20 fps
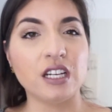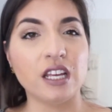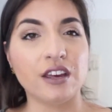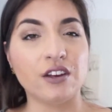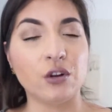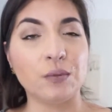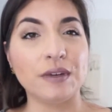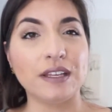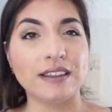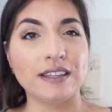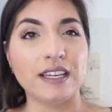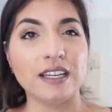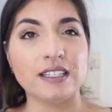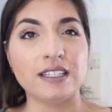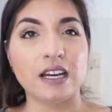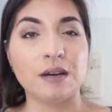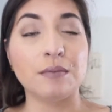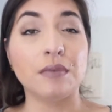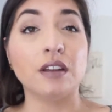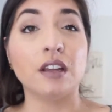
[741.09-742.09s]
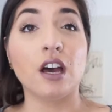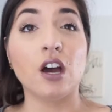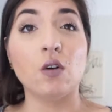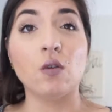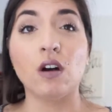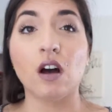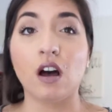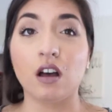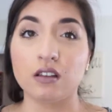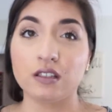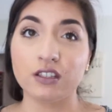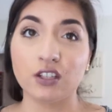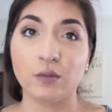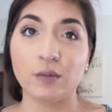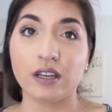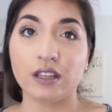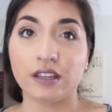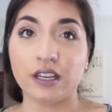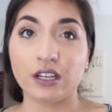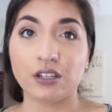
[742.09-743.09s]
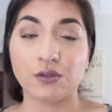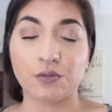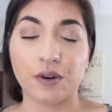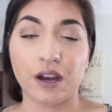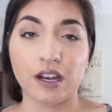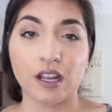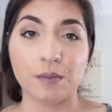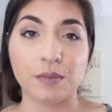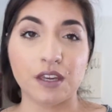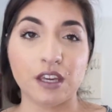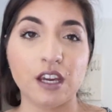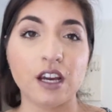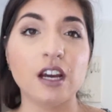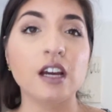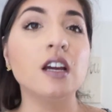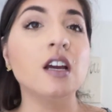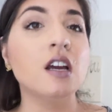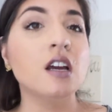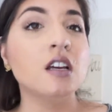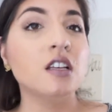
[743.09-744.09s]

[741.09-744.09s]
it'll be linked down below, also be linked right up here.